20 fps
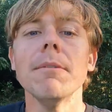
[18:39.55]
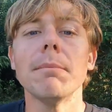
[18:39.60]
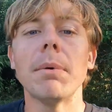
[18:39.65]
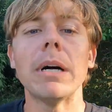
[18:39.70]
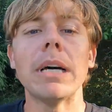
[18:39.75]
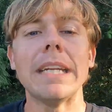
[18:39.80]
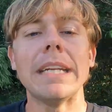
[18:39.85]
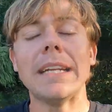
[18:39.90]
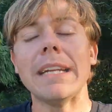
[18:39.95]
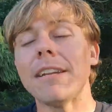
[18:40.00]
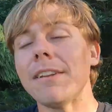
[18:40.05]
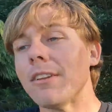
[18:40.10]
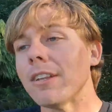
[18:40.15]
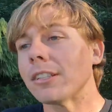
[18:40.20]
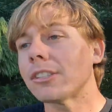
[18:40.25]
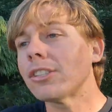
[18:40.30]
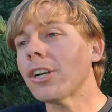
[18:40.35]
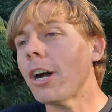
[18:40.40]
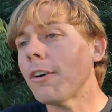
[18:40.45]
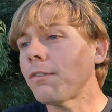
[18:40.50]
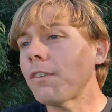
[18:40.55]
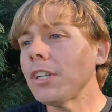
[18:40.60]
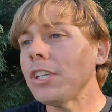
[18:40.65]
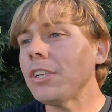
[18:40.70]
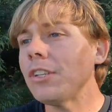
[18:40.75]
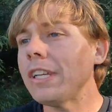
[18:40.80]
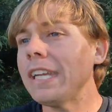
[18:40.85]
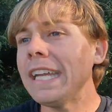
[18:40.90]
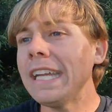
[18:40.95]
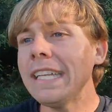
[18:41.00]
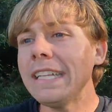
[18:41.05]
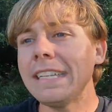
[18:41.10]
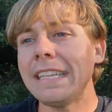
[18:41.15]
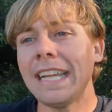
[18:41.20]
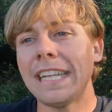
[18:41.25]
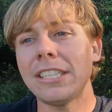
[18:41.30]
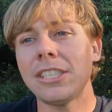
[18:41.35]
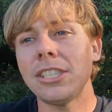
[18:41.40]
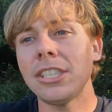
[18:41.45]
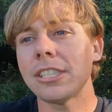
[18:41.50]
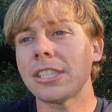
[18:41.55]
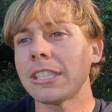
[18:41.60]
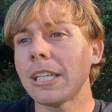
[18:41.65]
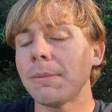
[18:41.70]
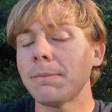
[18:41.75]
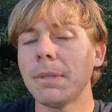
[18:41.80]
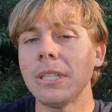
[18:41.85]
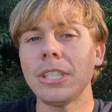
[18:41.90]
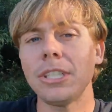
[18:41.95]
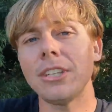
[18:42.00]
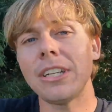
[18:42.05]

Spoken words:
But the softer you get, that's just something